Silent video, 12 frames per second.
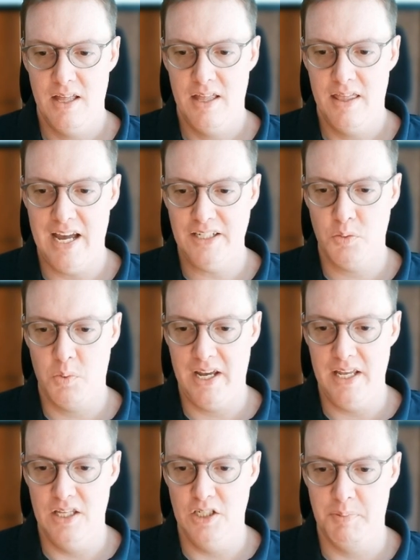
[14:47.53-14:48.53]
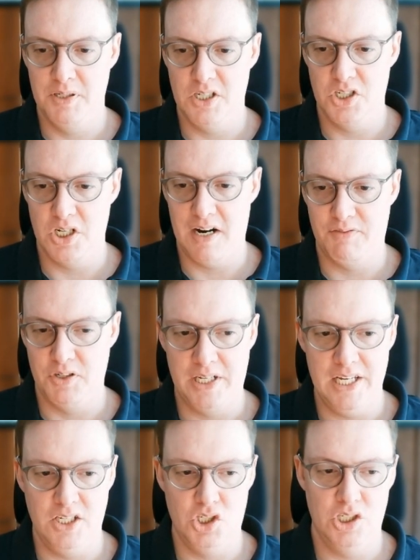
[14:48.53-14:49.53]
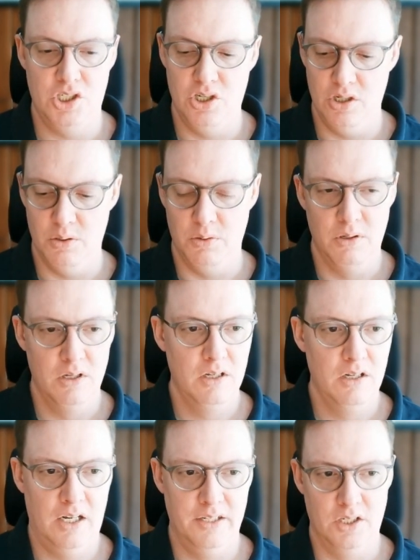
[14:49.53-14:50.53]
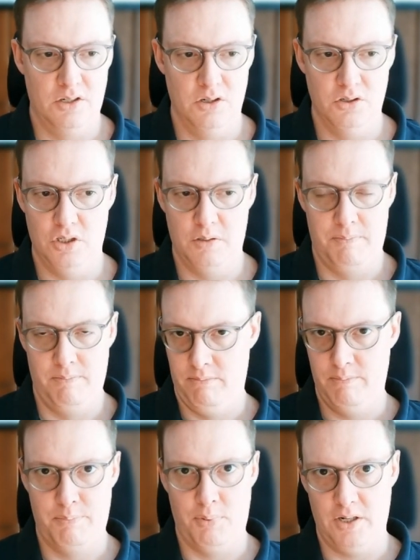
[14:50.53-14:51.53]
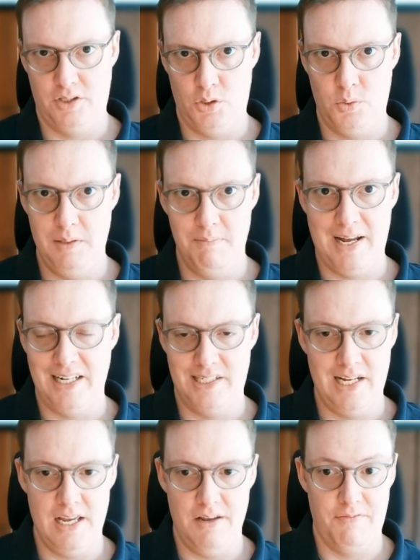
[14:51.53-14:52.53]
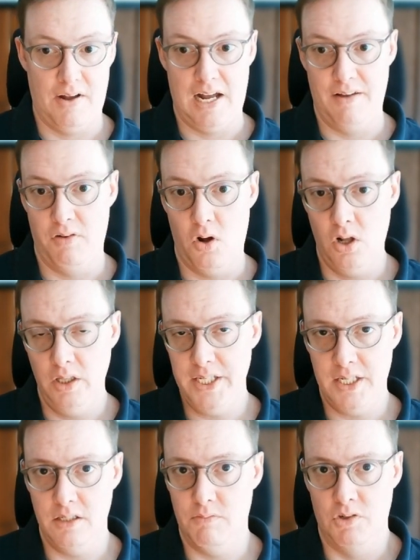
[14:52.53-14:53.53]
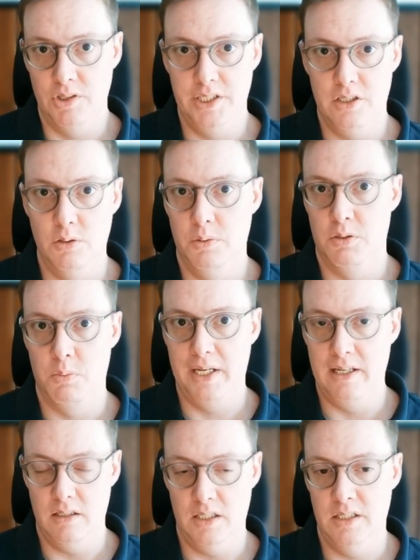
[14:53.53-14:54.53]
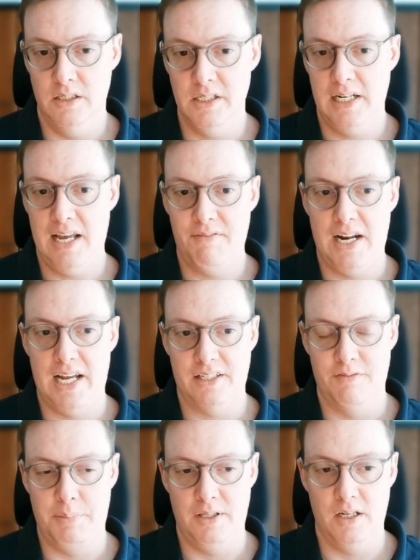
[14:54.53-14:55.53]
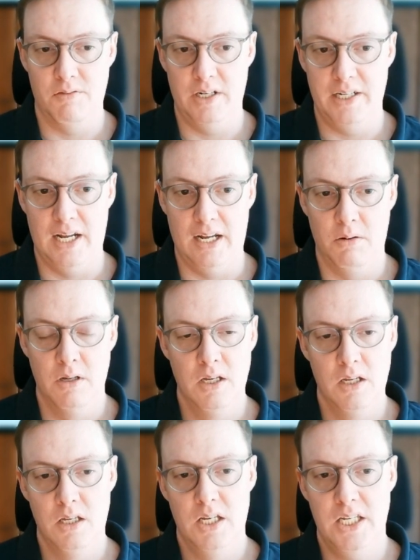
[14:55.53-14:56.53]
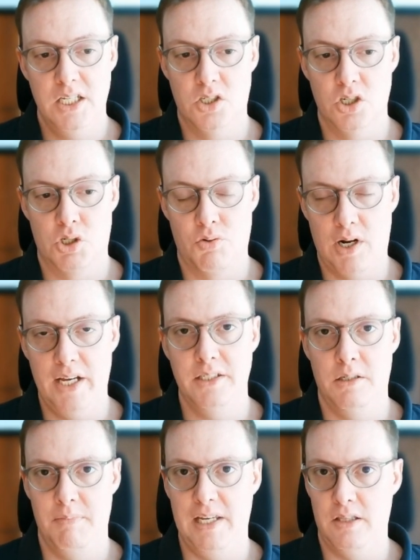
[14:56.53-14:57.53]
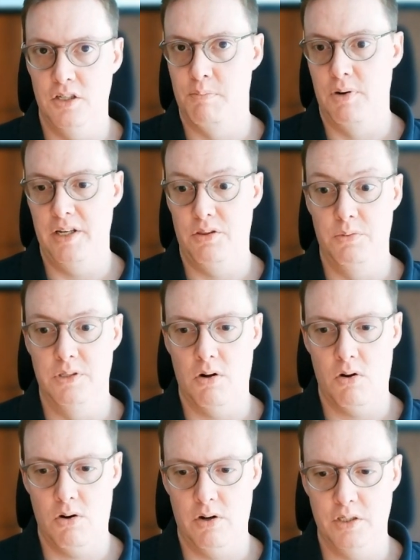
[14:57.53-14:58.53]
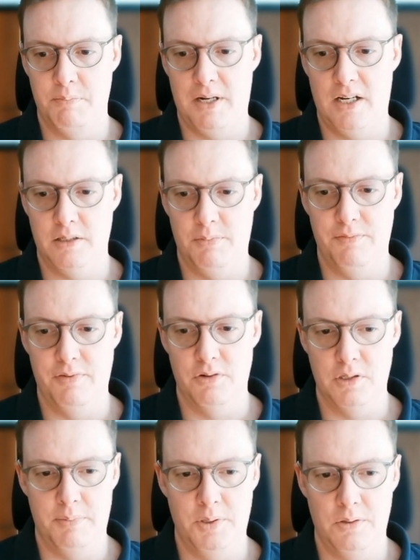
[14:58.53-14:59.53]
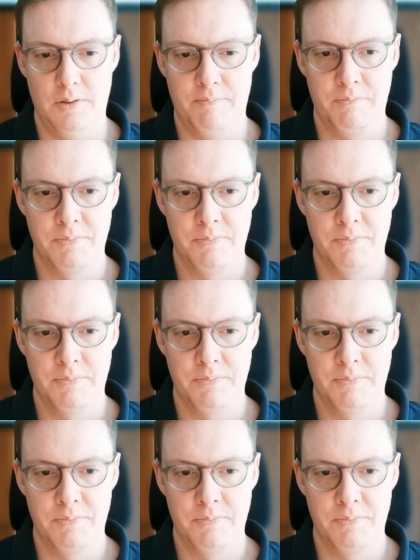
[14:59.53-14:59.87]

that's why in this position, after king g2, Unzicker just brought the queen back to a5. All he can really do is wait. He doesn't have an active plan right now. He's just trying to make this breakthrough as hard as possible for his opponent.